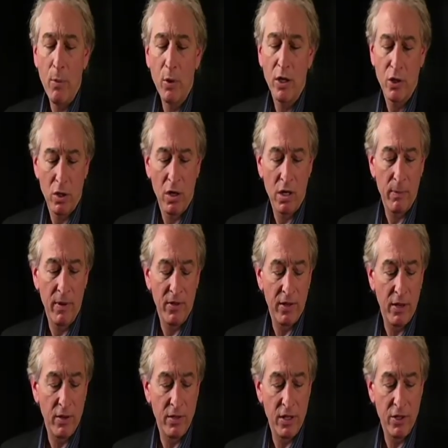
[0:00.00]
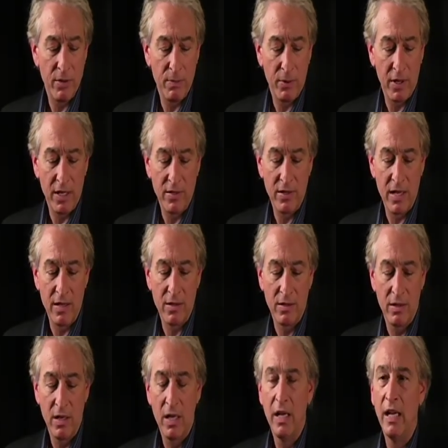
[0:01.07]
want to talk about the audition
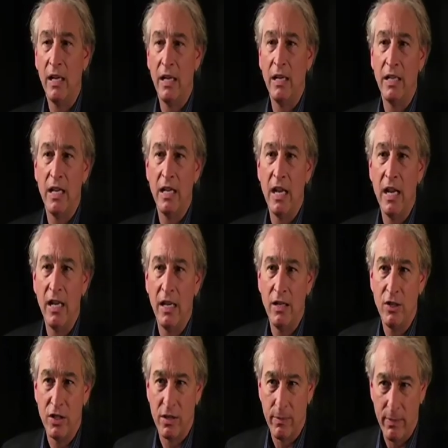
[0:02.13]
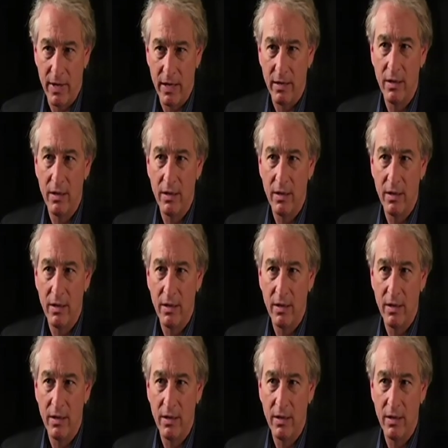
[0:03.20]
process in just a bit.